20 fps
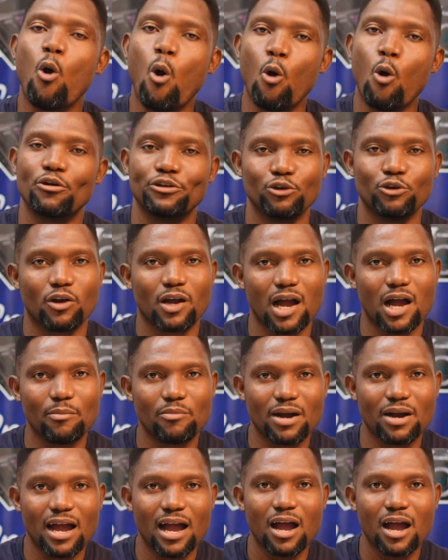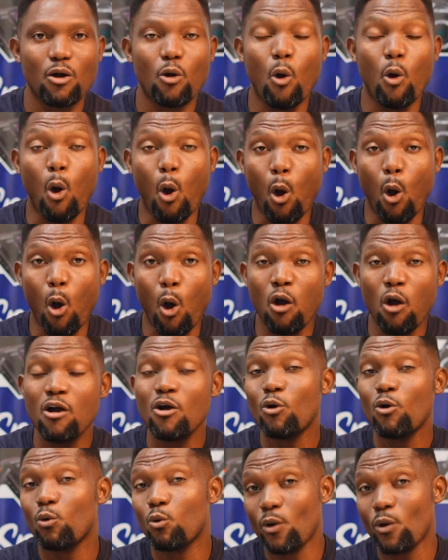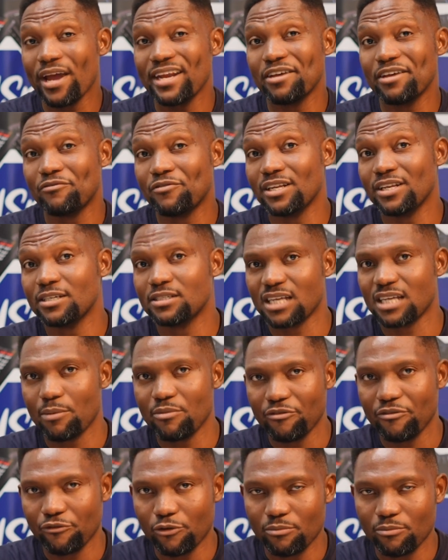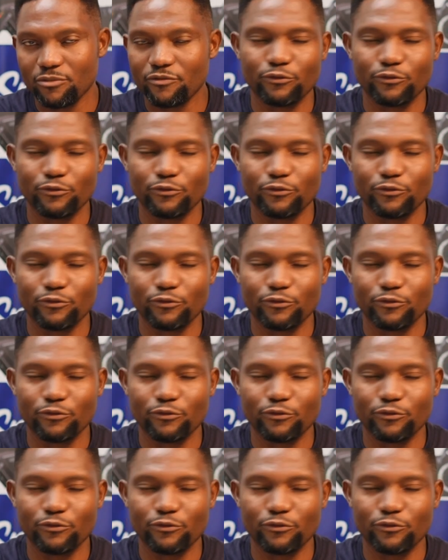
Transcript: on your camera or where the feed is coming from.